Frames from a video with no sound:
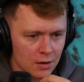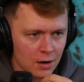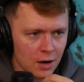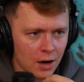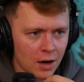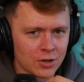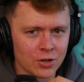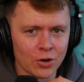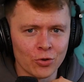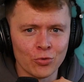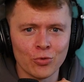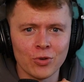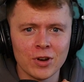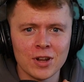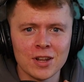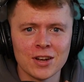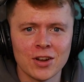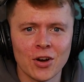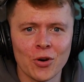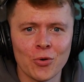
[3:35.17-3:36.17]
I don't
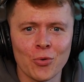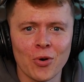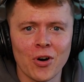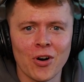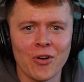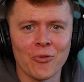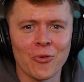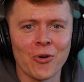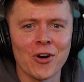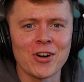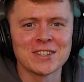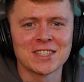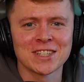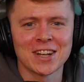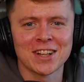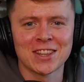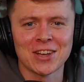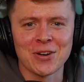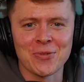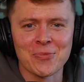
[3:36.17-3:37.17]
really know what
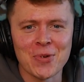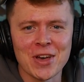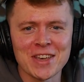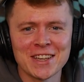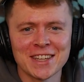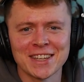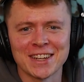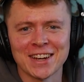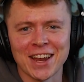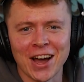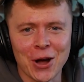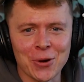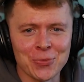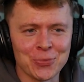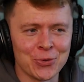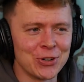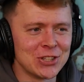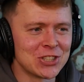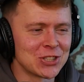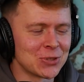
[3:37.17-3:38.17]
exactly I'm making now,
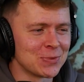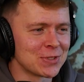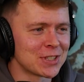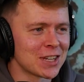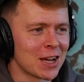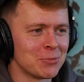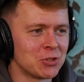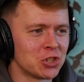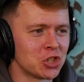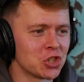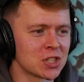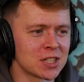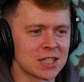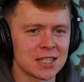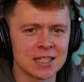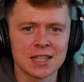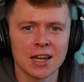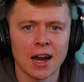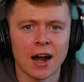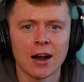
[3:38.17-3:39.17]
but sometimes you just need
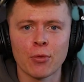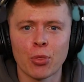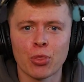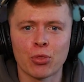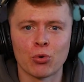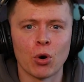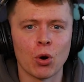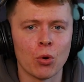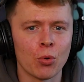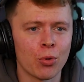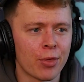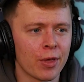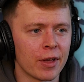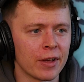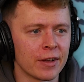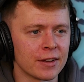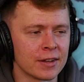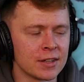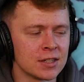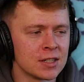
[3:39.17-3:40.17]
to kind of throw
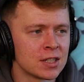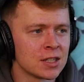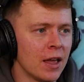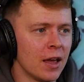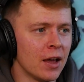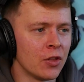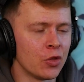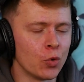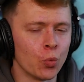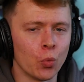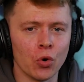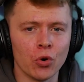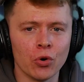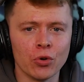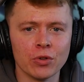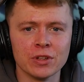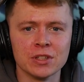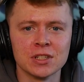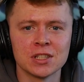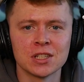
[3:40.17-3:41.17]
things at the
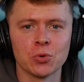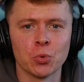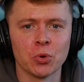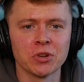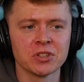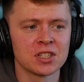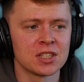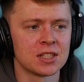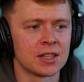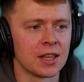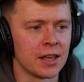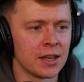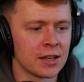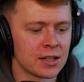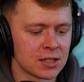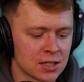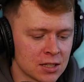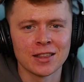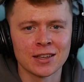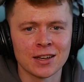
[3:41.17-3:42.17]
wall and see what
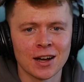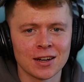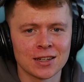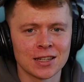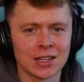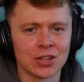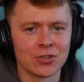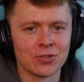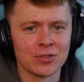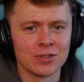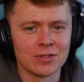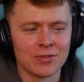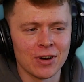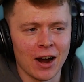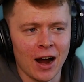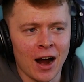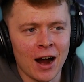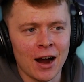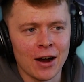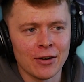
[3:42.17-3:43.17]
sticks. The idea
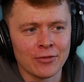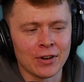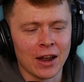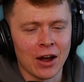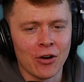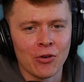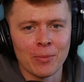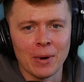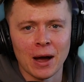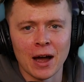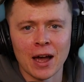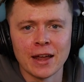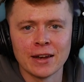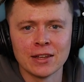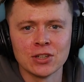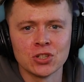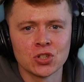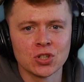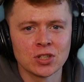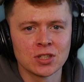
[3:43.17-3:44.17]
I have now in my head
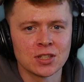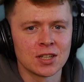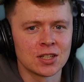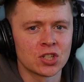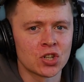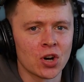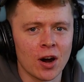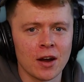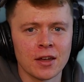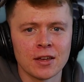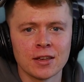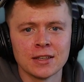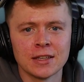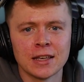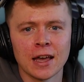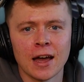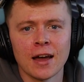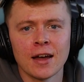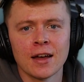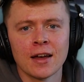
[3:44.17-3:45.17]
is just to try and
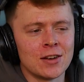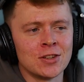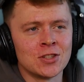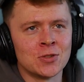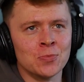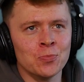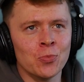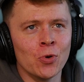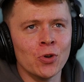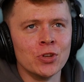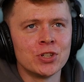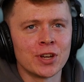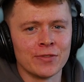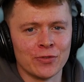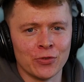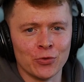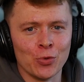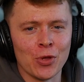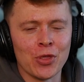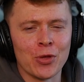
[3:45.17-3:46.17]
get as much of
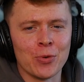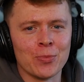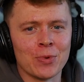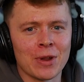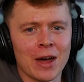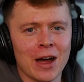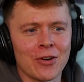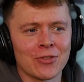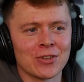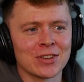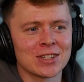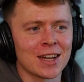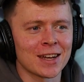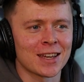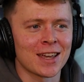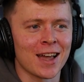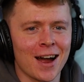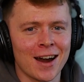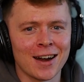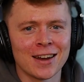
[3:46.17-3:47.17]
a rhythm down as I
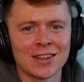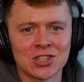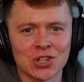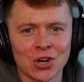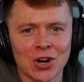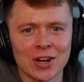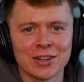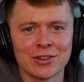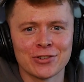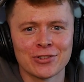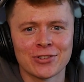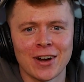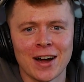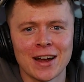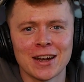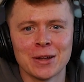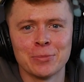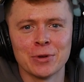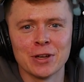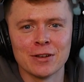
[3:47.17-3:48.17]
can and try and
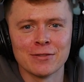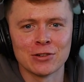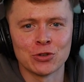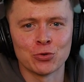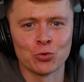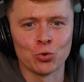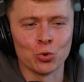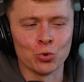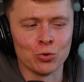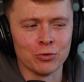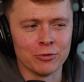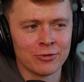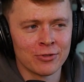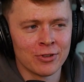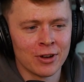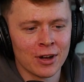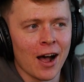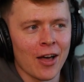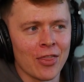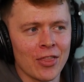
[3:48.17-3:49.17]
define a bit of a groove.
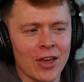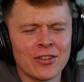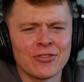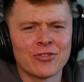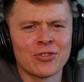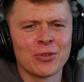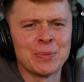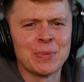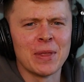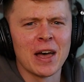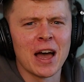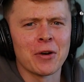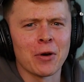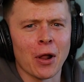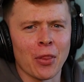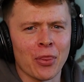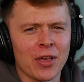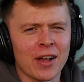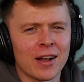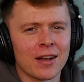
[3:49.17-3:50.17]
And then from there, I
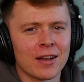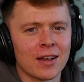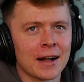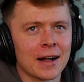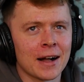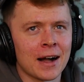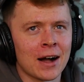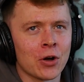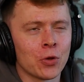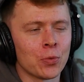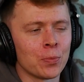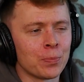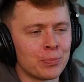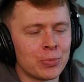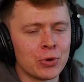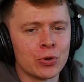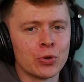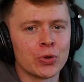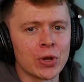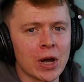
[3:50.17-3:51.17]
think I'll
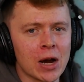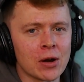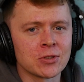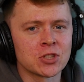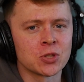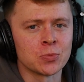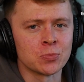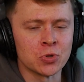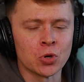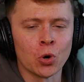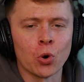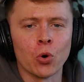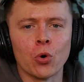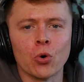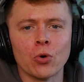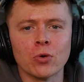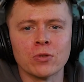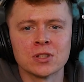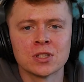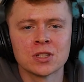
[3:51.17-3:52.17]
build out some
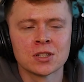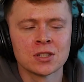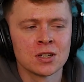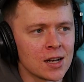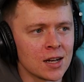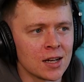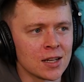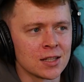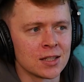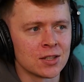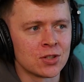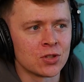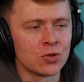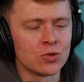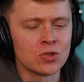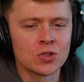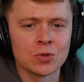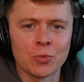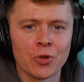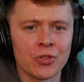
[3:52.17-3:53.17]
chords and do
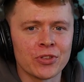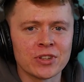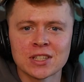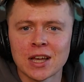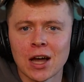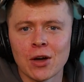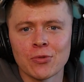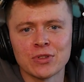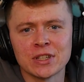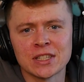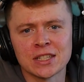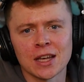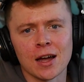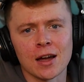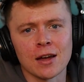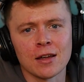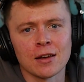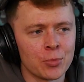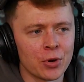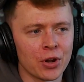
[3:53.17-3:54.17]
some other sound
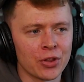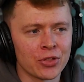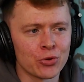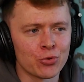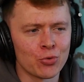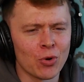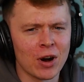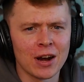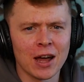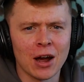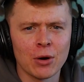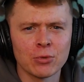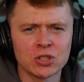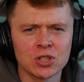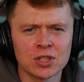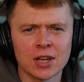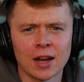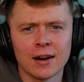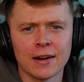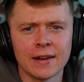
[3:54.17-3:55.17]
design. But I think right now we
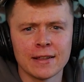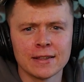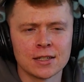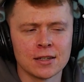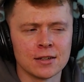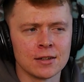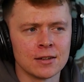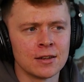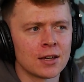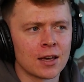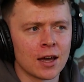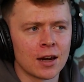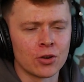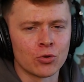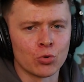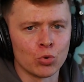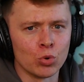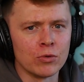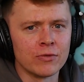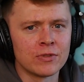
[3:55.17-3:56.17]
just kind of need to get a
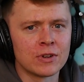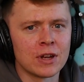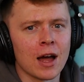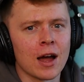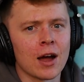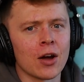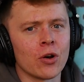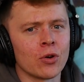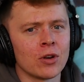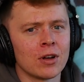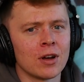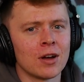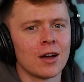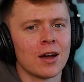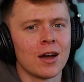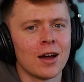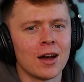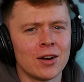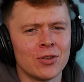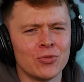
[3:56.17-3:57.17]
groove down
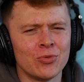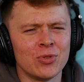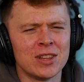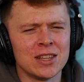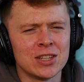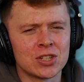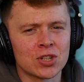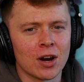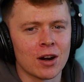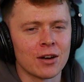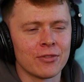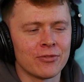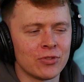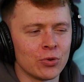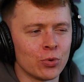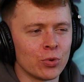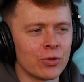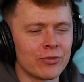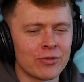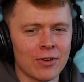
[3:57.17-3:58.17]
and really try and
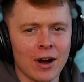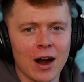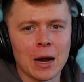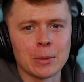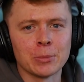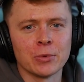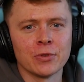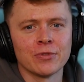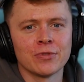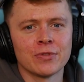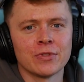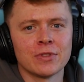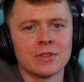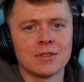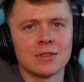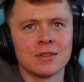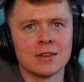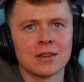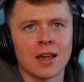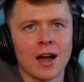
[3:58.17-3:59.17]
feel the vibe of
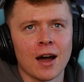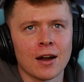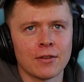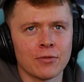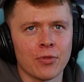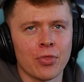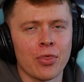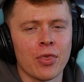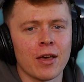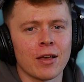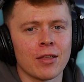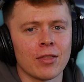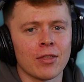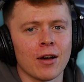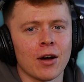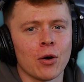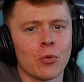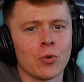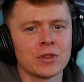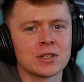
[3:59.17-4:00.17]
the kind of thing that
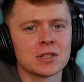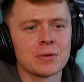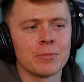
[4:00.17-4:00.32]
I want to